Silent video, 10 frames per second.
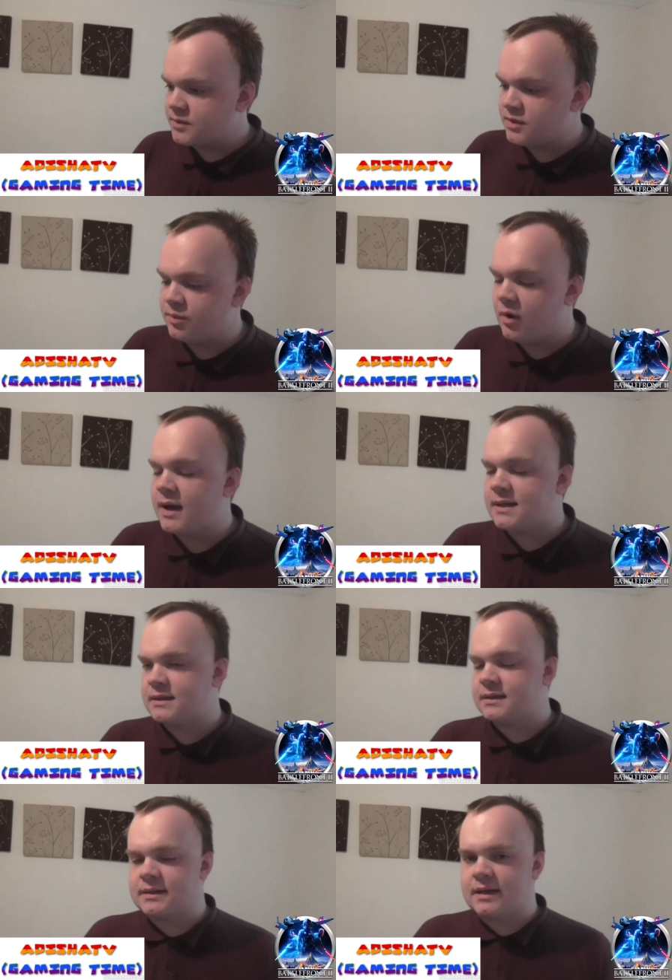
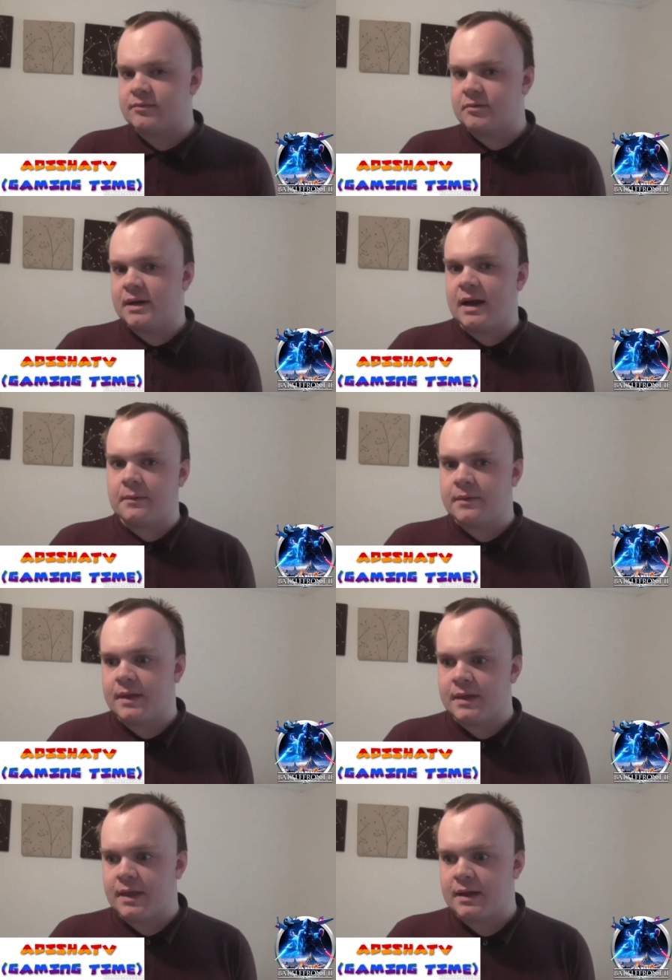surprises us every now and
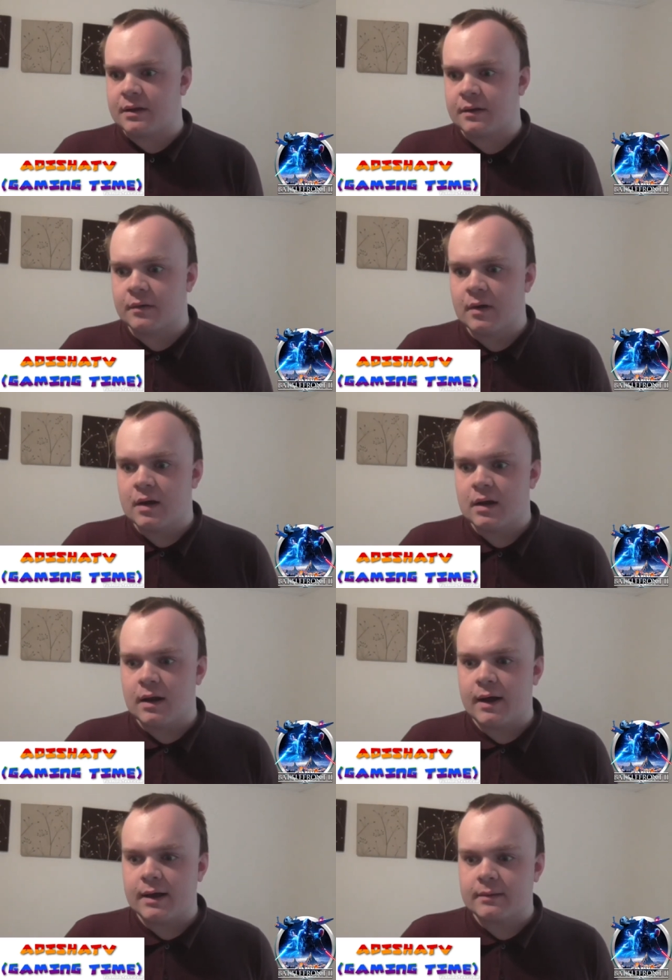then, they do,
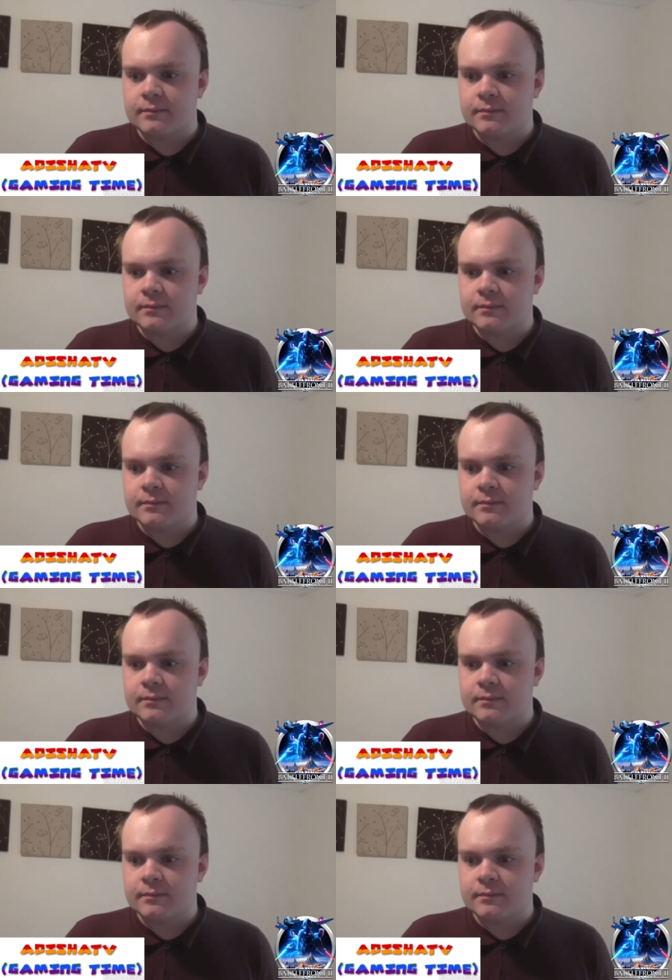like,